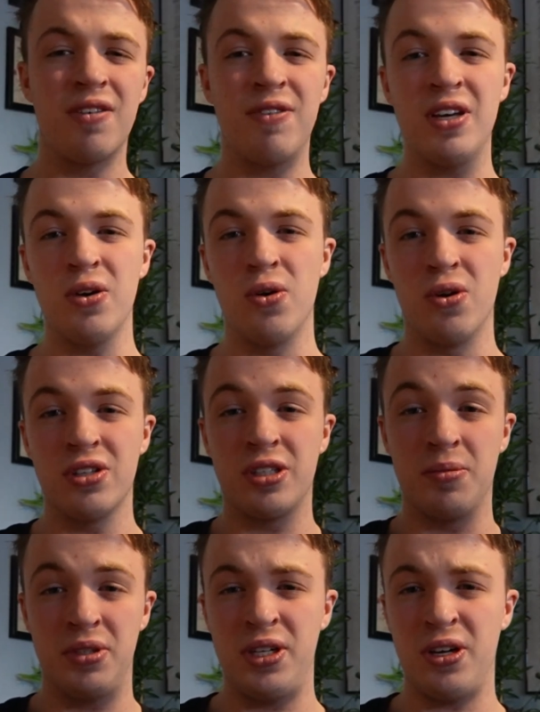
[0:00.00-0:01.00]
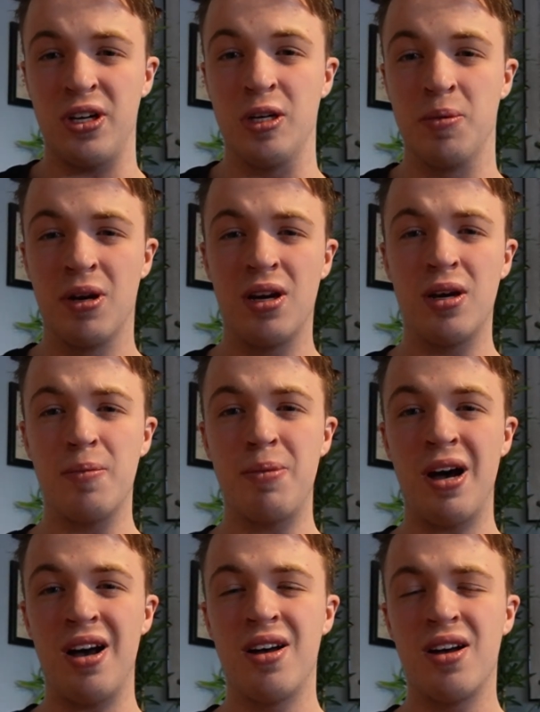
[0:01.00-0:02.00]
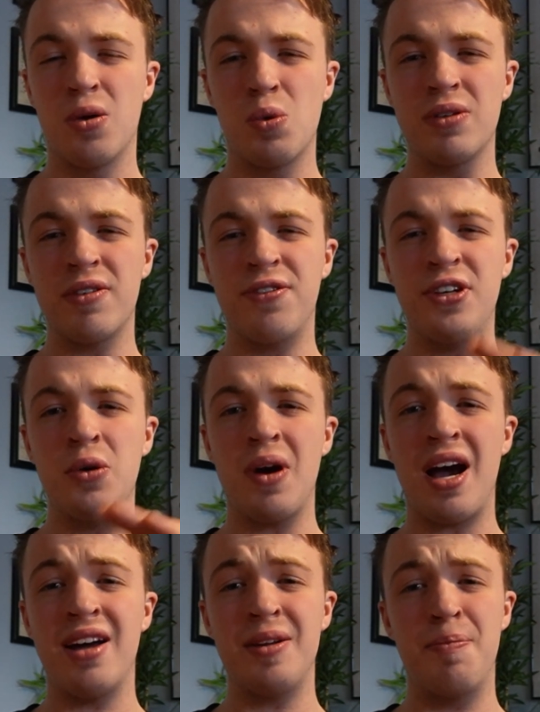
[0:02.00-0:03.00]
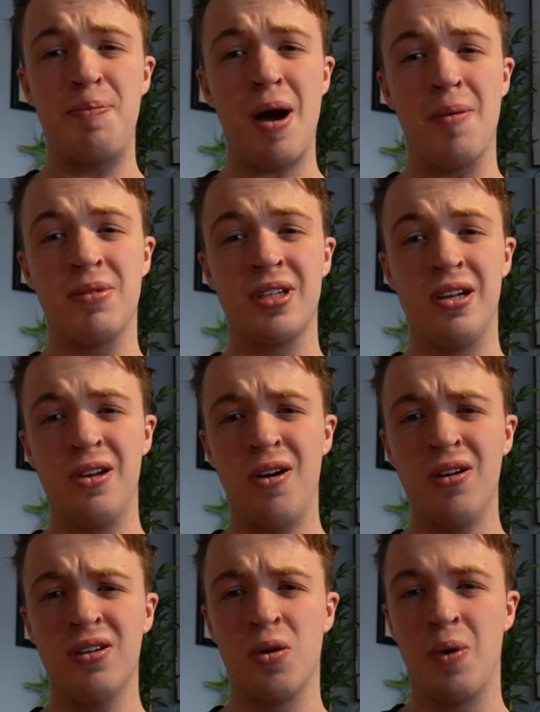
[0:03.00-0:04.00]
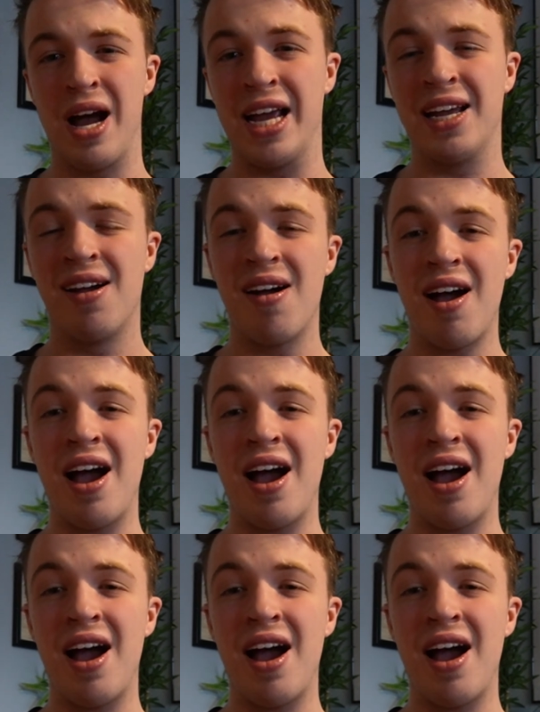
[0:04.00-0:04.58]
the awesome tube, but with a few added bumps along the way,